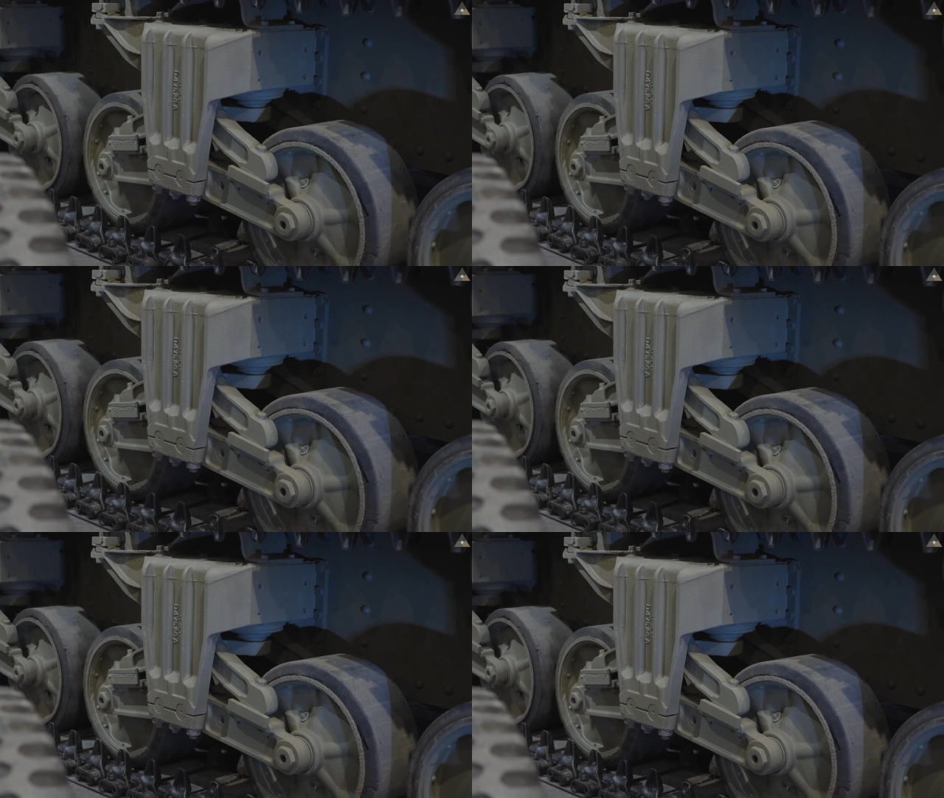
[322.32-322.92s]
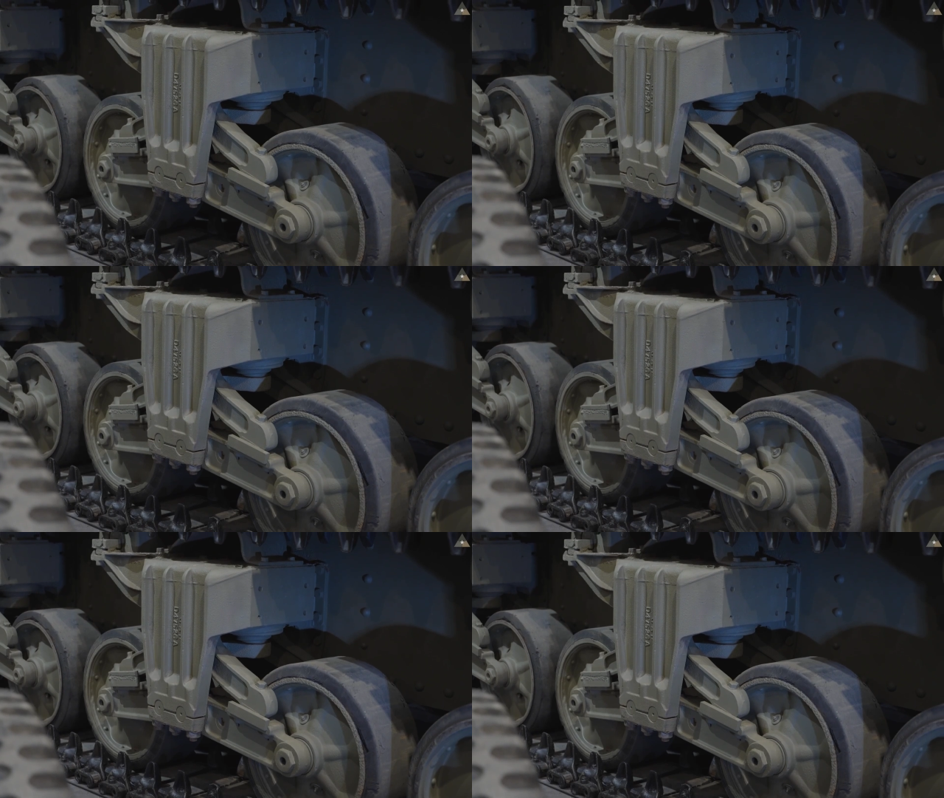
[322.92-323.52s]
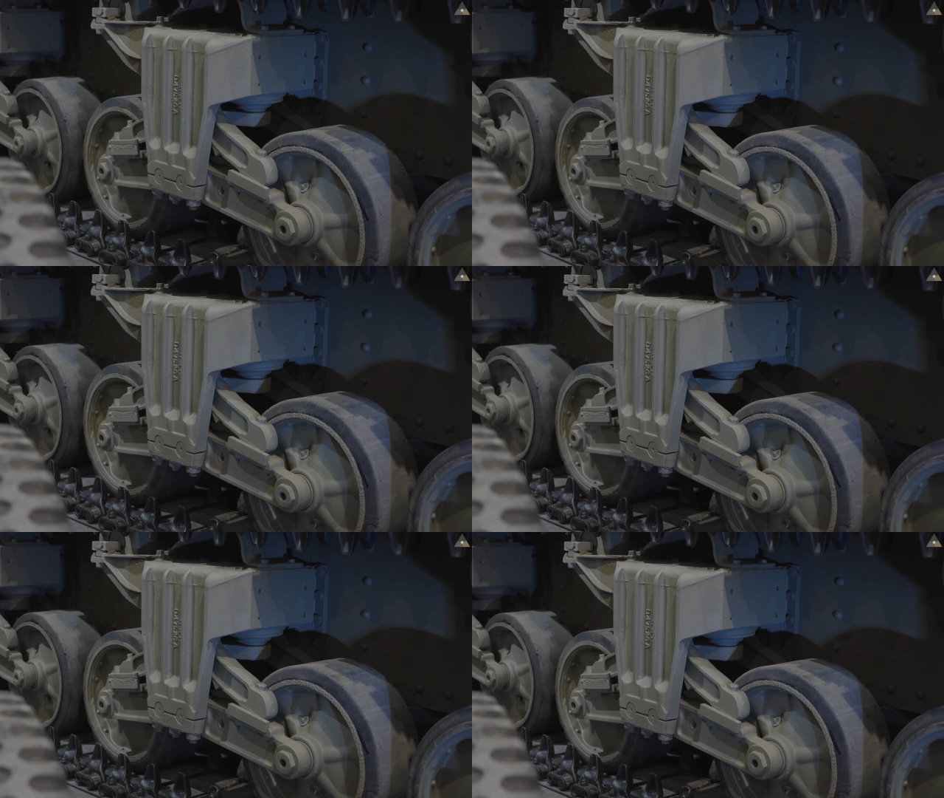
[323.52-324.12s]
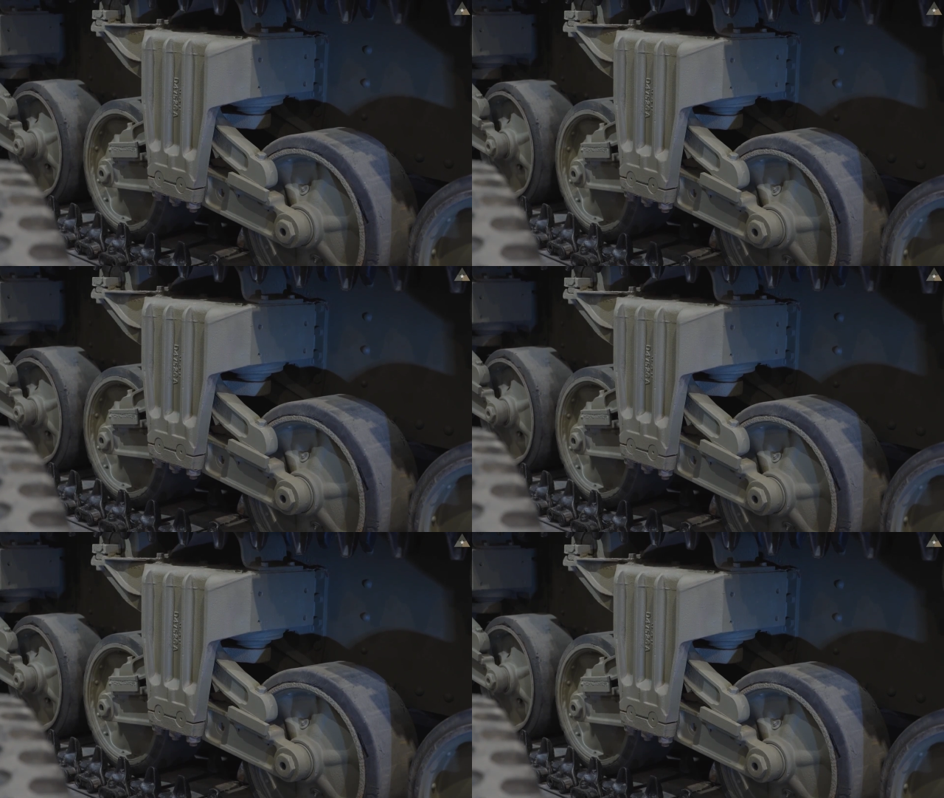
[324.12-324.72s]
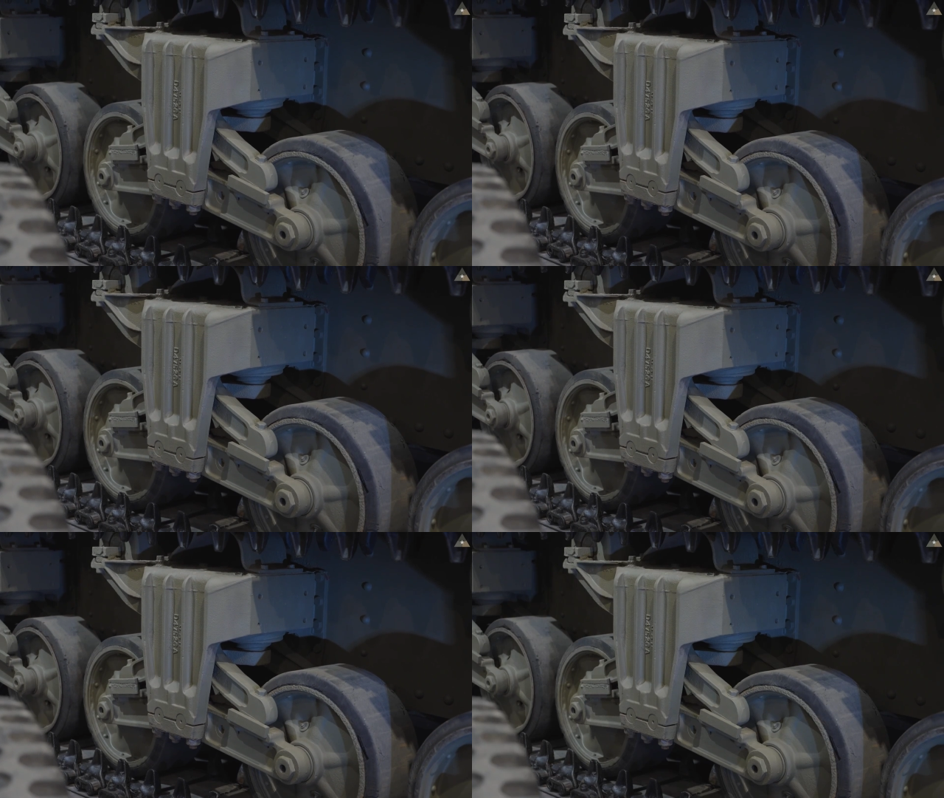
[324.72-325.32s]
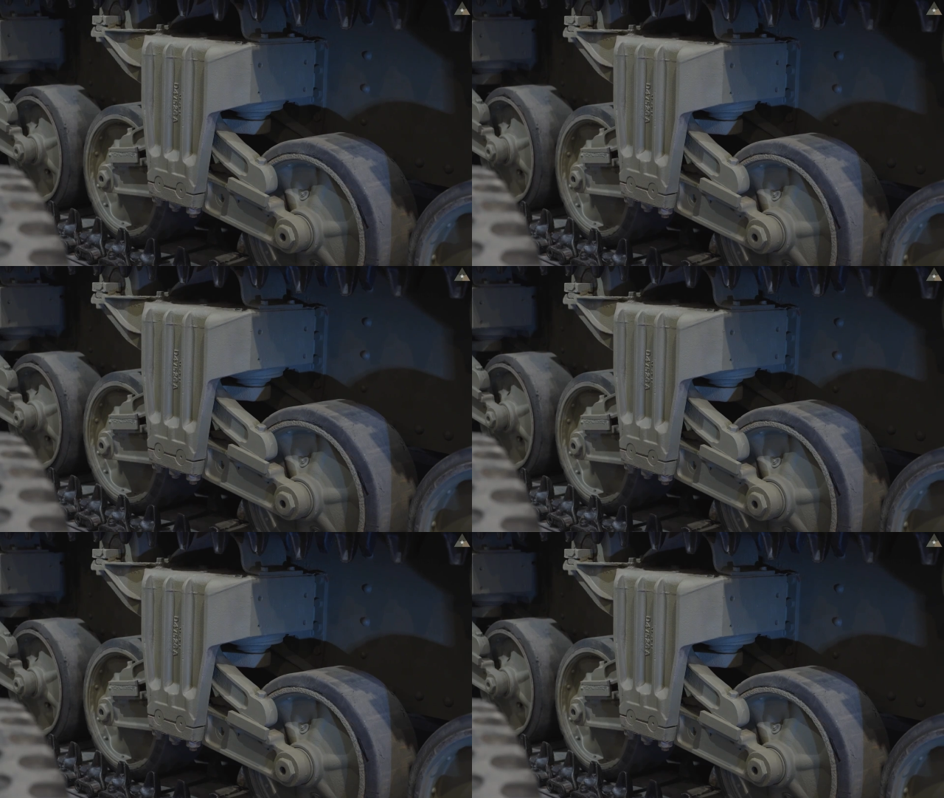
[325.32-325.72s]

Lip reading: Nobody's mouth can be seen.